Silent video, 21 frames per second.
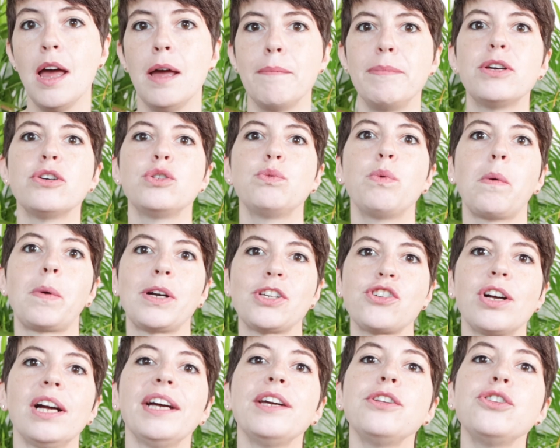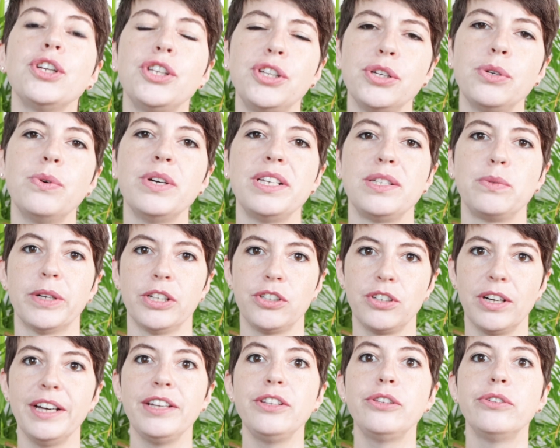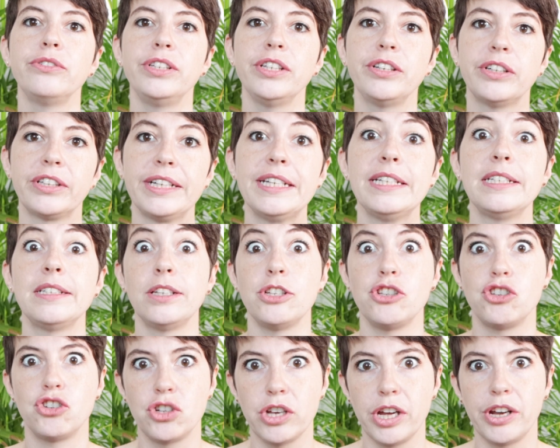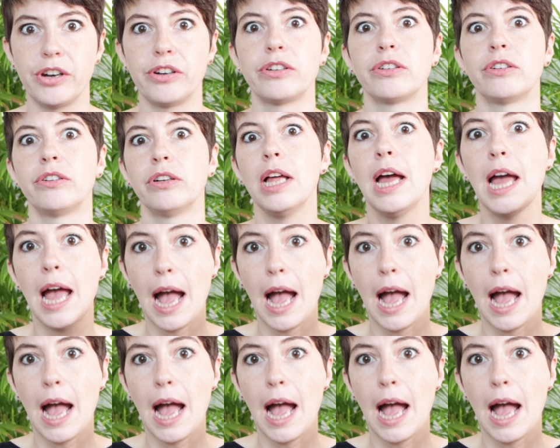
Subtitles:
because what we're trying to do is we're trying to decrease the general